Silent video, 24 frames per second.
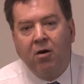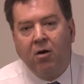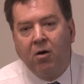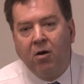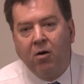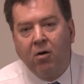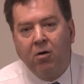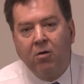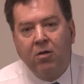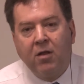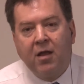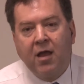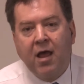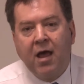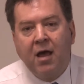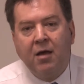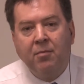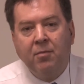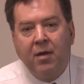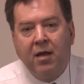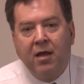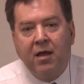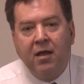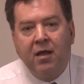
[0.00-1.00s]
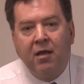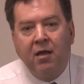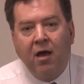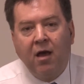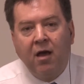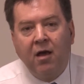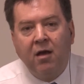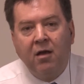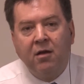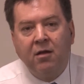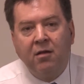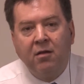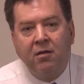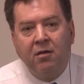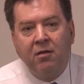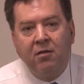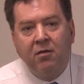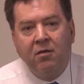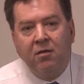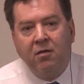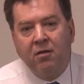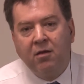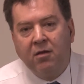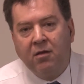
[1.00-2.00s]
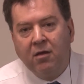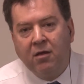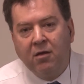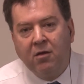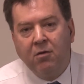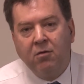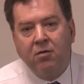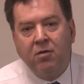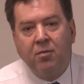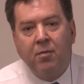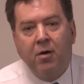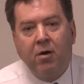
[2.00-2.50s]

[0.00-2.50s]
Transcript: early on may use